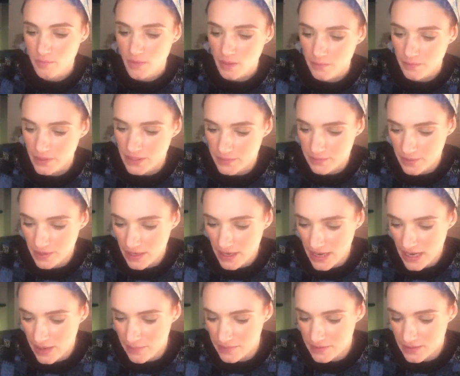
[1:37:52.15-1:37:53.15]
but it's
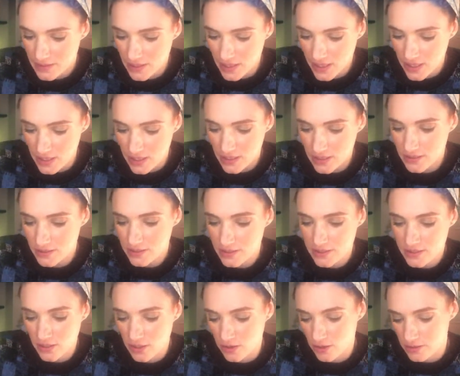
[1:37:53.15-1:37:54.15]
perhaps like
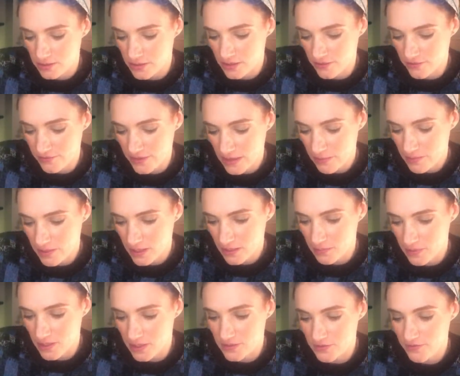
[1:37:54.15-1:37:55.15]
stuck onto the fabric,
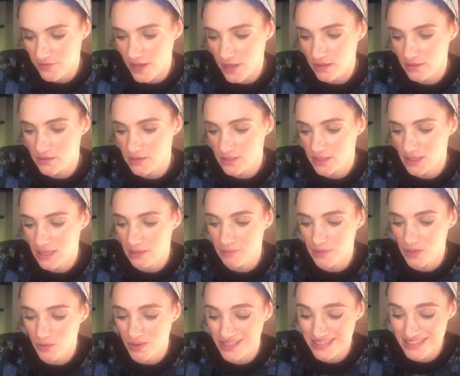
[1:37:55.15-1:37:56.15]
because felt can be
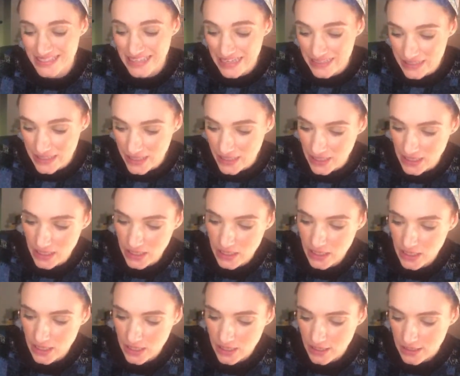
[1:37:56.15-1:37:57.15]
quite static
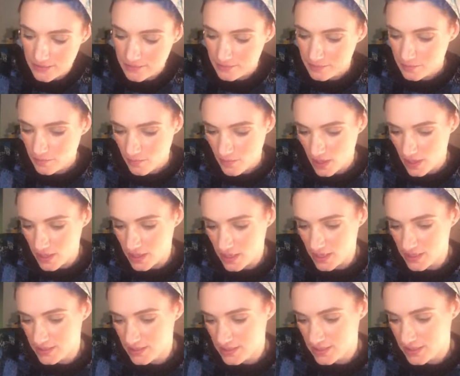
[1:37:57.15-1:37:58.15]
and it can
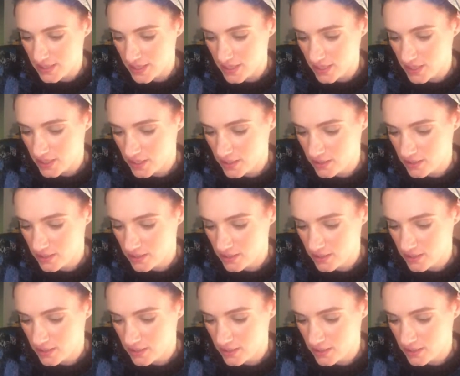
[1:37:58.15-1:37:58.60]
stick.